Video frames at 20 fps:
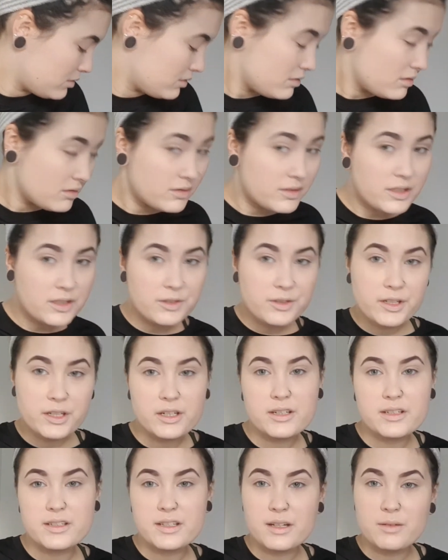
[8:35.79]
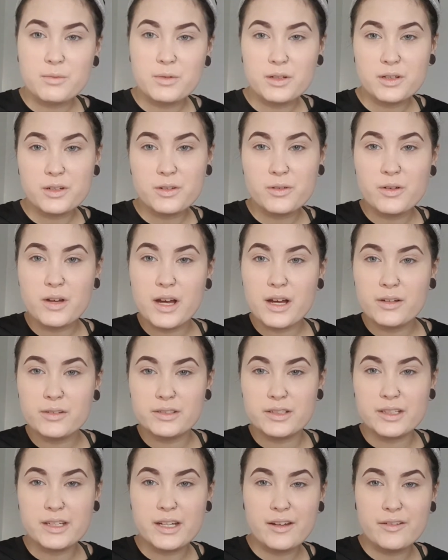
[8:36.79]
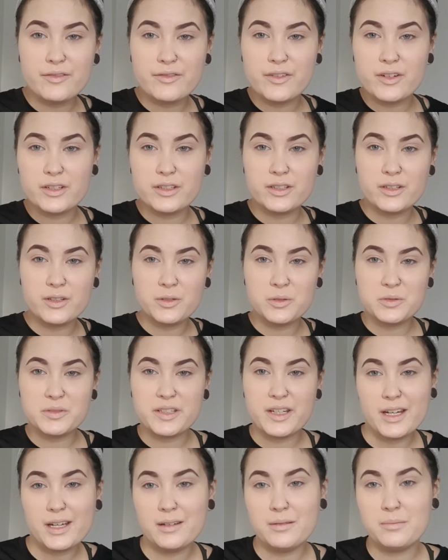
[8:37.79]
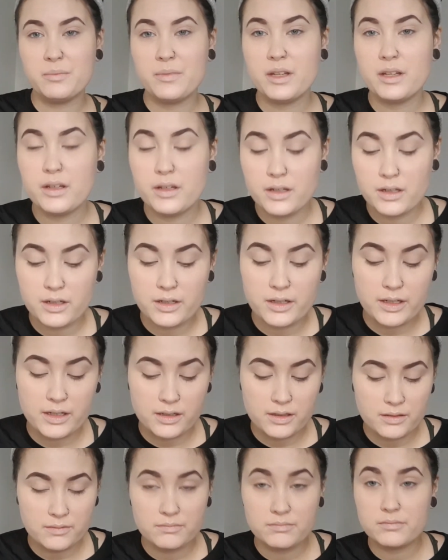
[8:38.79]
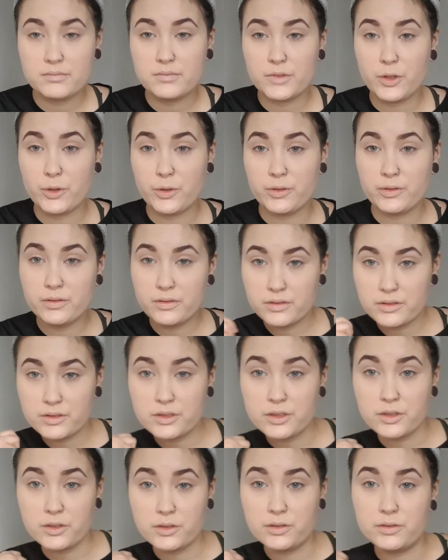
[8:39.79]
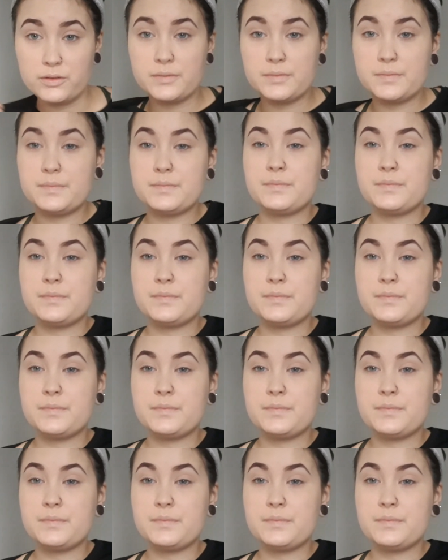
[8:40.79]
oh, New Year's, I want to go out and have fun the whole time, girl. So